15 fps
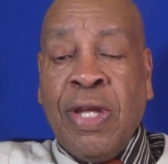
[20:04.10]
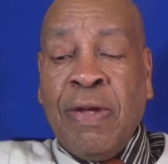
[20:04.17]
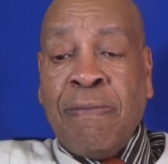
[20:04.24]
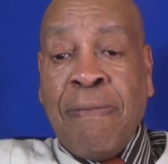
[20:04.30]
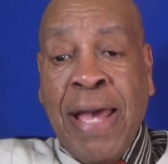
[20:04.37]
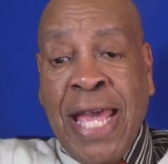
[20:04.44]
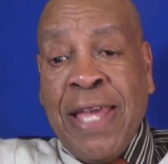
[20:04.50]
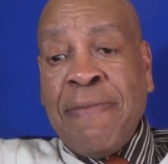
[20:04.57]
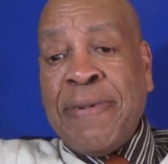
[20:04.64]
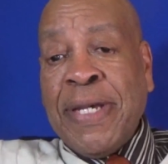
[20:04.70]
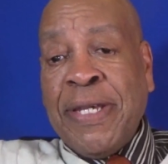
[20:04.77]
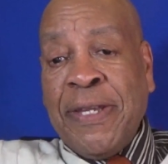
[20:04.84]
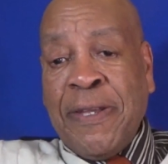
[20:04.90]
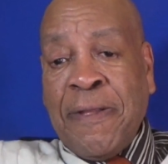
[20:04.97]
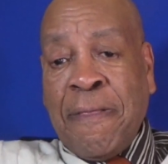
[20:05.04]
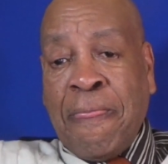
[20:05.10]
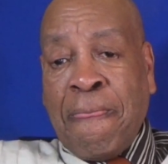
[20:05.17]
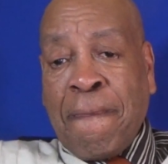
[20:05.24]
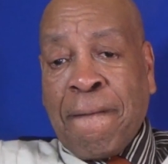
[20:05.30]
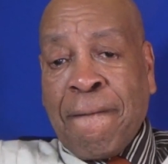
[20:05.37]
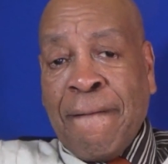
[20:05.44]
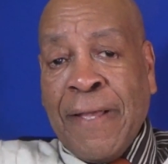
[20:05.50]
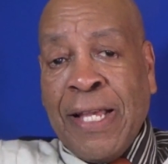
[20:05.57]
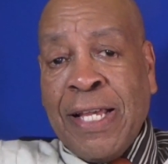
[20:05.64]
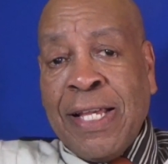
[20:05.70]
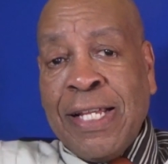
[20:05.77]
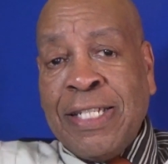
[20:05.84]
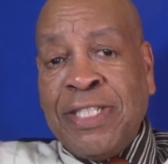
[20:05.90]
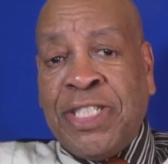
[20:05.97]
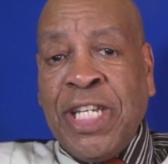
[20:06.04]
Maybe
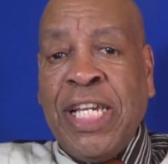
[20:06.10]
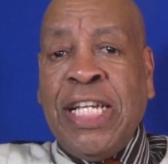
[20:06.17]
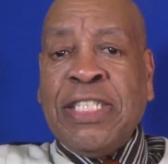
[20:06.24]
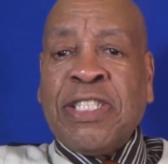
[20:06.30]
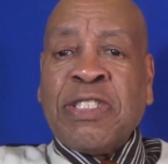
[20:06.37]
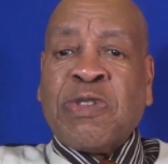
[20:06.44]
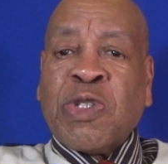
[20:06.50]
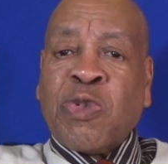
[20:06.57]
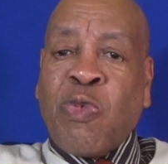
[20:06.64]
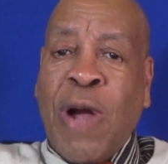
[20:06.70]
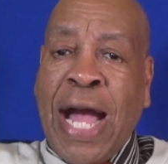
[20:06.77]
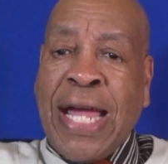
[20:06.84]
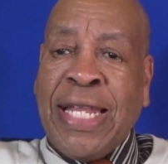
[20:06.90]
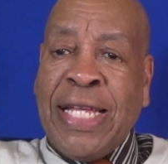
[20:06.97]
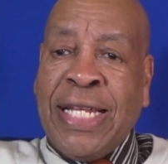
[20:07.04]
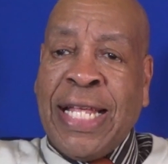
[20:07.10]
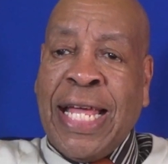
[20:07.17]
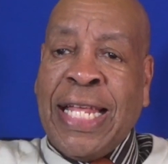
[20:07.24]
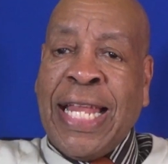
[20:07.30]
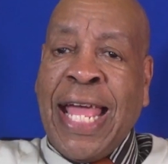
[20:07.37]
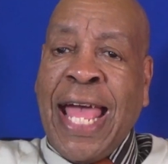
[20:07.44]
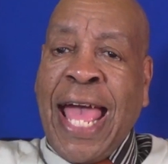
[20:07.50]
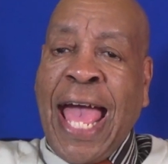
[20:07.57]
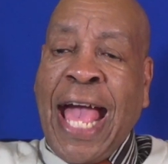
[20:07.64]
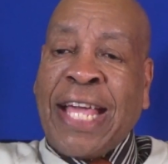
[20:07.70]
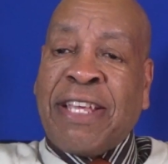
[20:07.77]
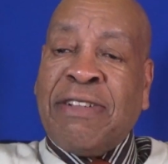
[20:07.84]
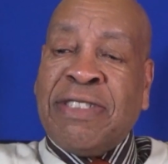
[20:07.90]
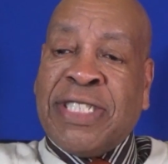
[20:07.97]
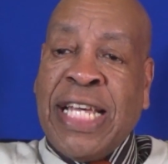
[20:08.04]
Jesus was writing an
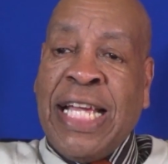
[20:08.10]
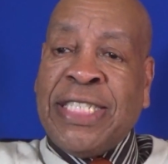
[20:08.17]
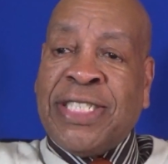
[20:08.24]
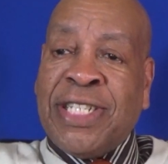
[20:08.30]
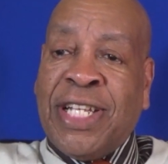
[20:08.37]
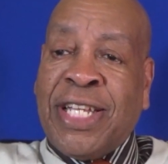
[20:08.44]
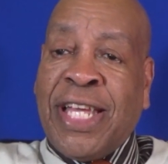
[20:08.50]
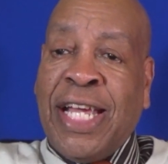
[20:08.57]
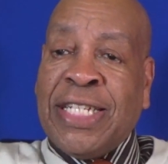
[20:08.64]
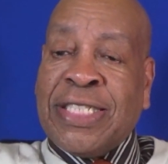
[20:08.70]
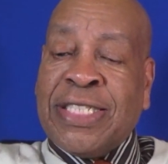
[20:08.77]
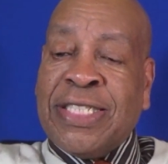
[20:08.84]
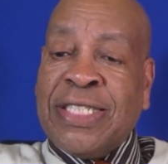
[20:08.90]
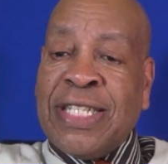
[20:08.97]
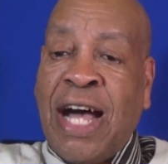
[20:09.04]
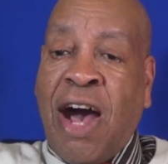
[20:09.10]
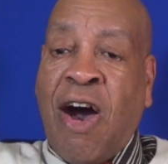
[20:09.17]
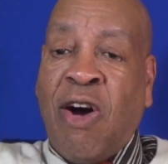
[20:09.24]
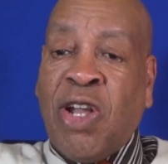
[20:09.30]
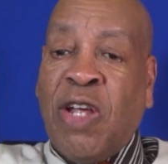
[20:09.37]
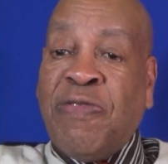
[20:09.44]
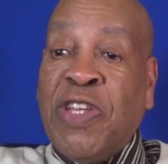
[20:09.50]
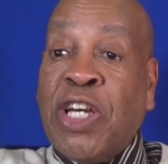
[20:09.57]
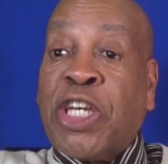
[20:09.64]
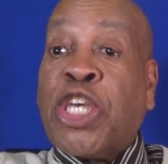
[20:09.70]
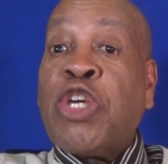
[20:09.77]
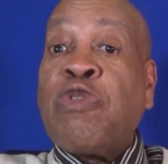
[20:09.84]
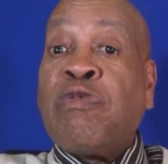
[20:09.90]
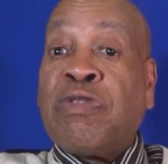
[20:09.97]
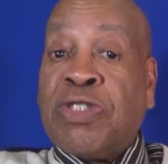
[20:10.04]
accusation against all of the
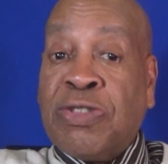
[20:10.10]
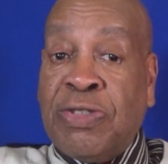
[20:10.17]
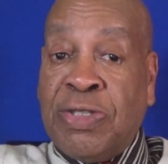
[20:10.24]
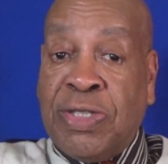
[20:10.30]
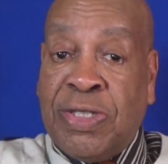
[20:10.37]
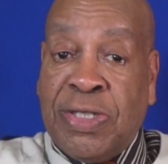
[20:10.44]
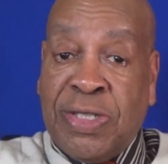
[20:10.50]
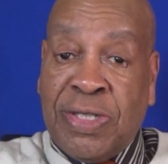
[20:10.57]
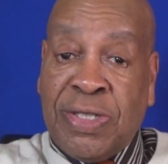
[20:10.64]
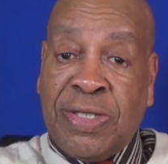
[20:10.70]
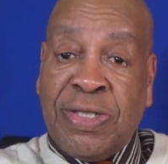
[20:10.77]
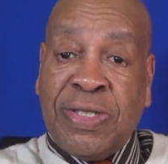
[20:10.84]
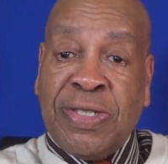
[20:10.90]
accusers.